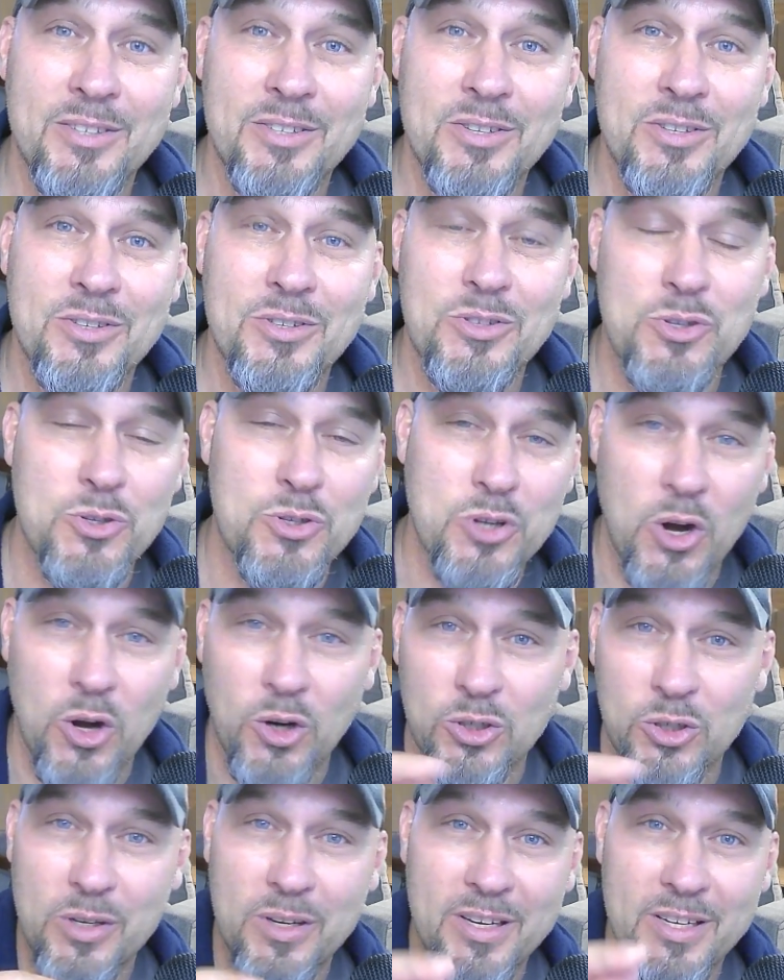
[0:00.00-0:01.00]
to start
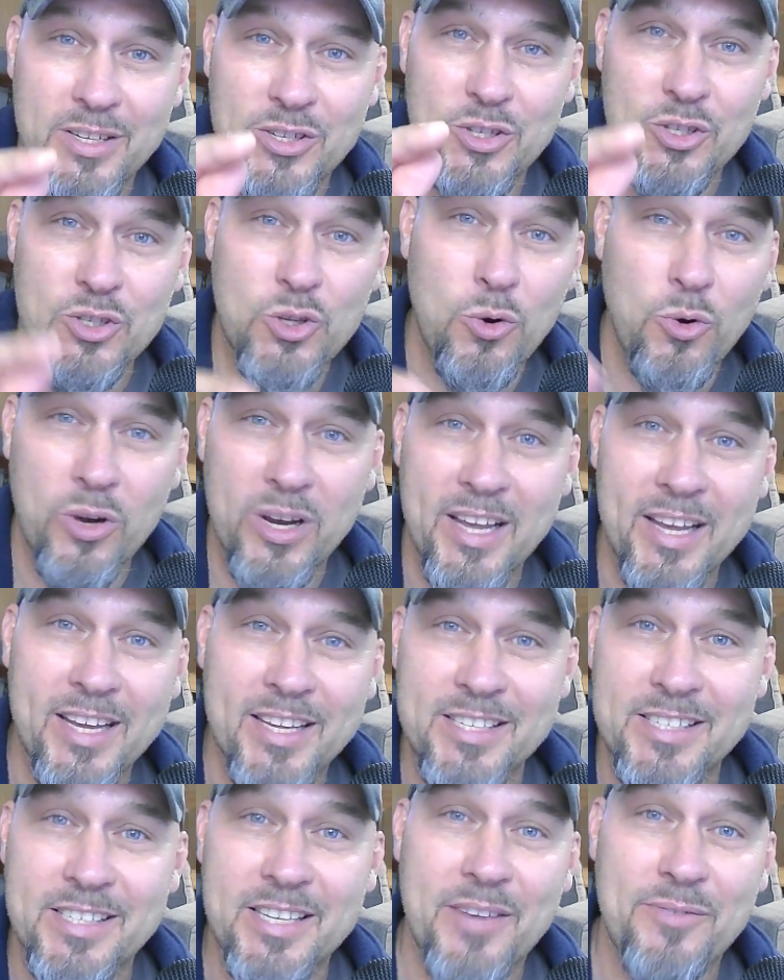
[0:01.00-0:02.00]
sorting and
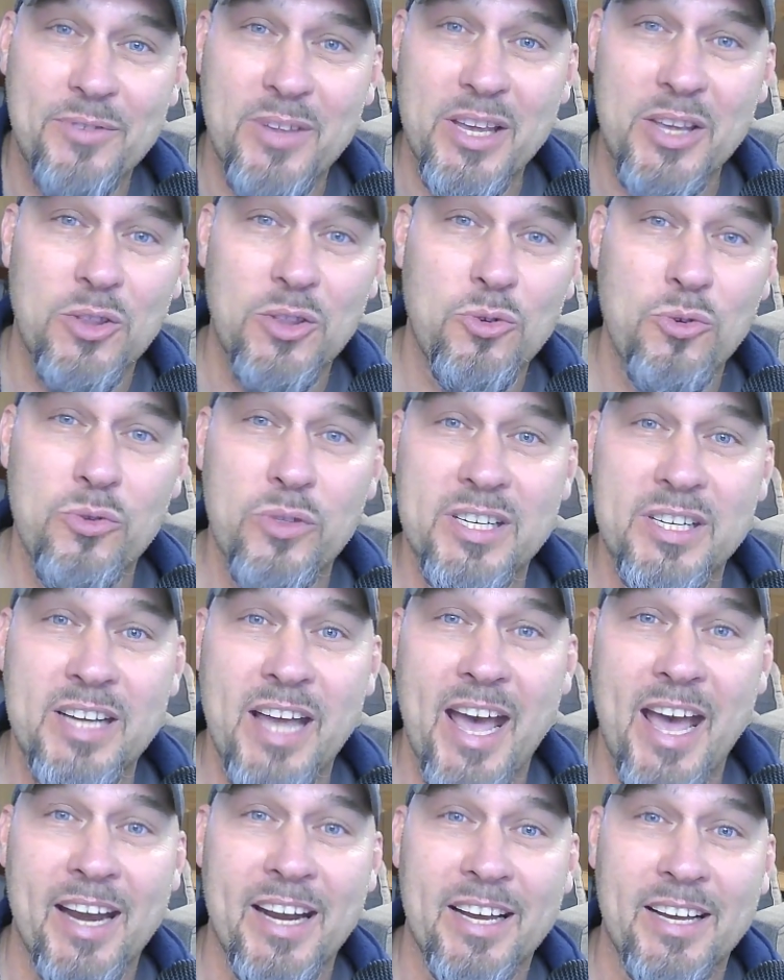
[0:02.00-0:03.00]
sifting through the
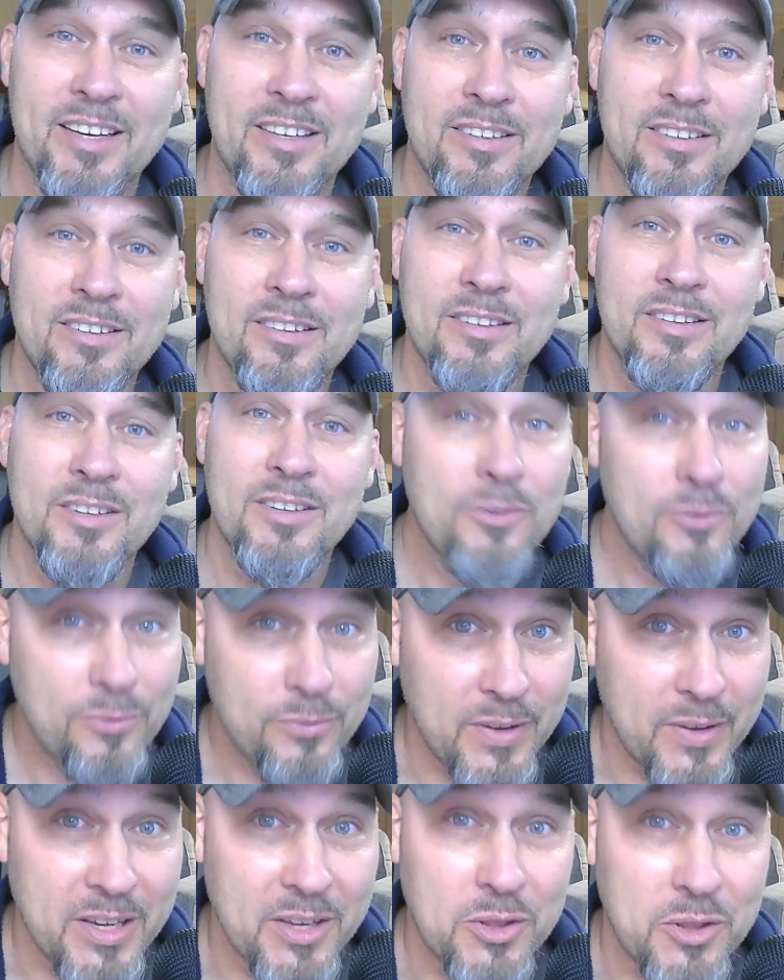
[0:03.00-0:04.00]
data
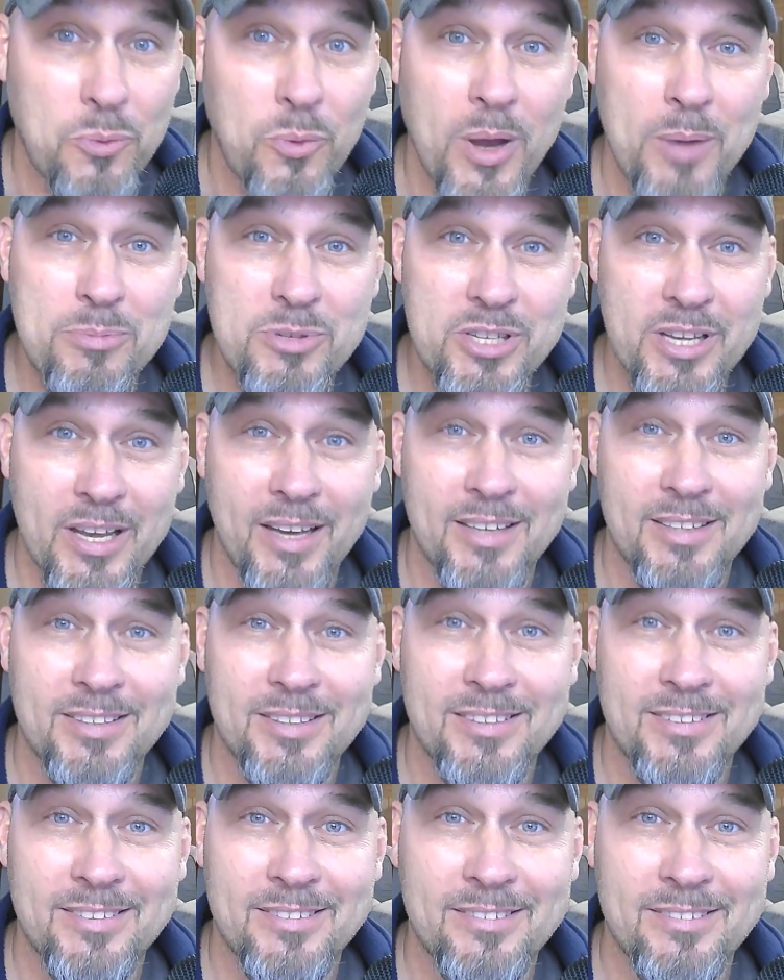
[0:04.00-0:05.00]
via the website.
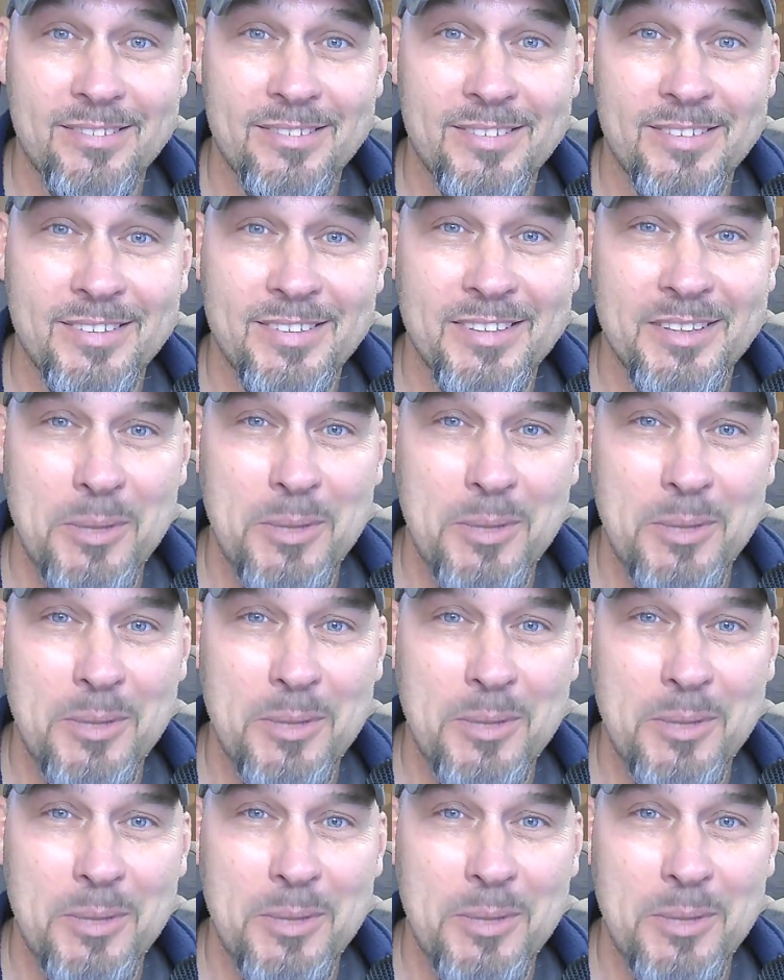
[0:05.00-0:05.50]
Let me